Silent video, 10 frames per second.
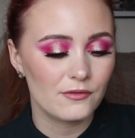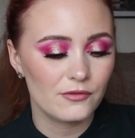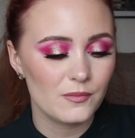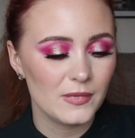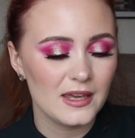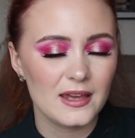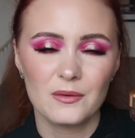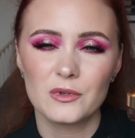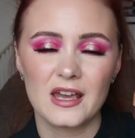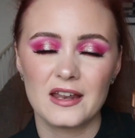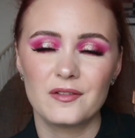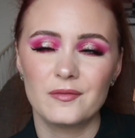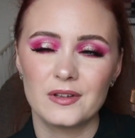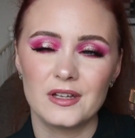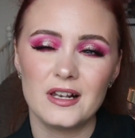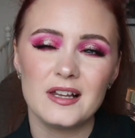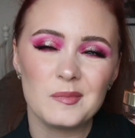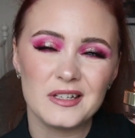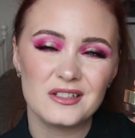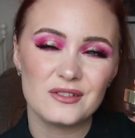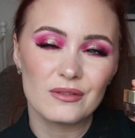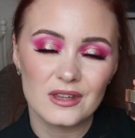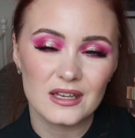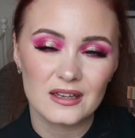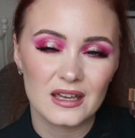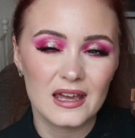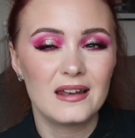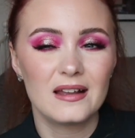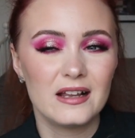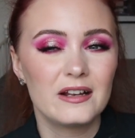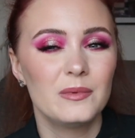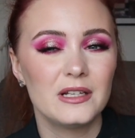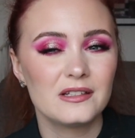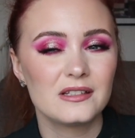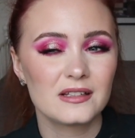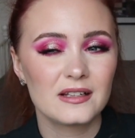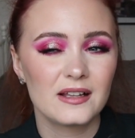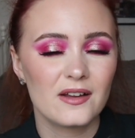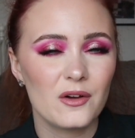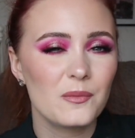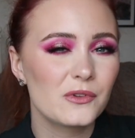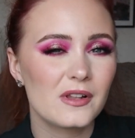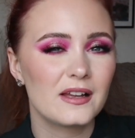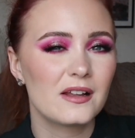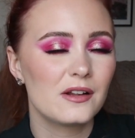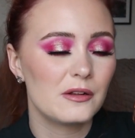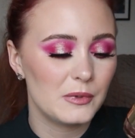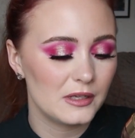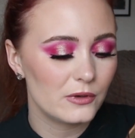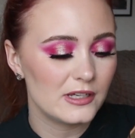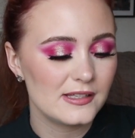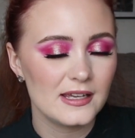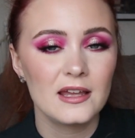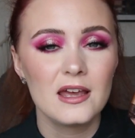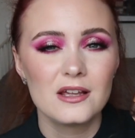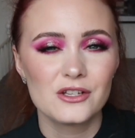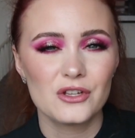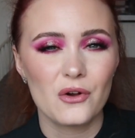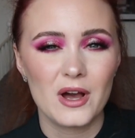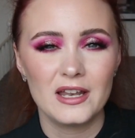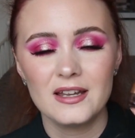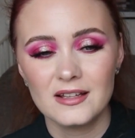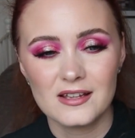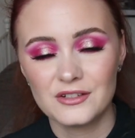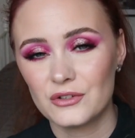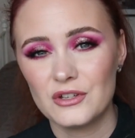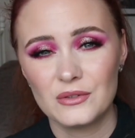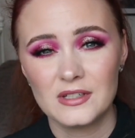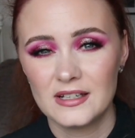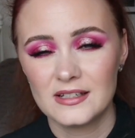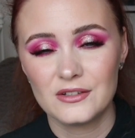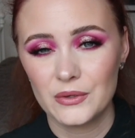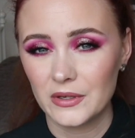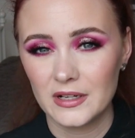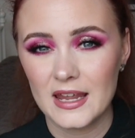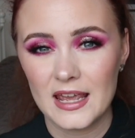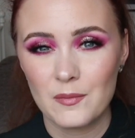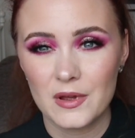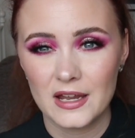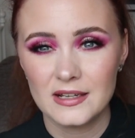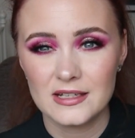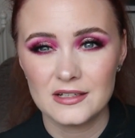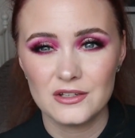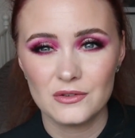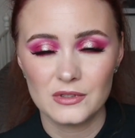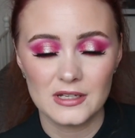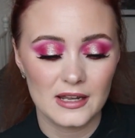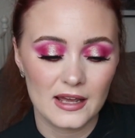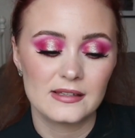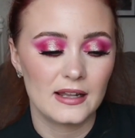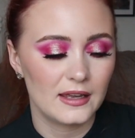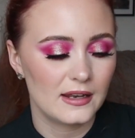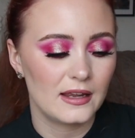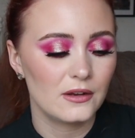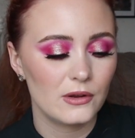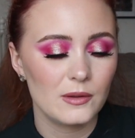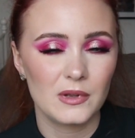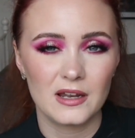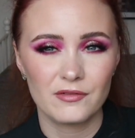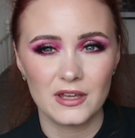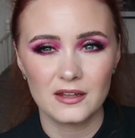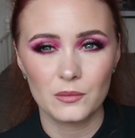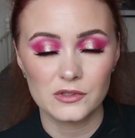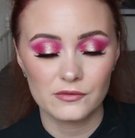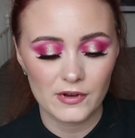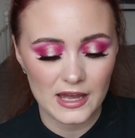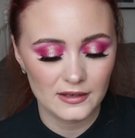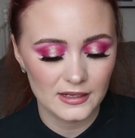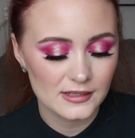For me it was kind of a little bit too thick and a little bit, almost like a little bit greasy, so I didn't enjoy using this during the day, but I did use it as like a night cream, and I think it was fine.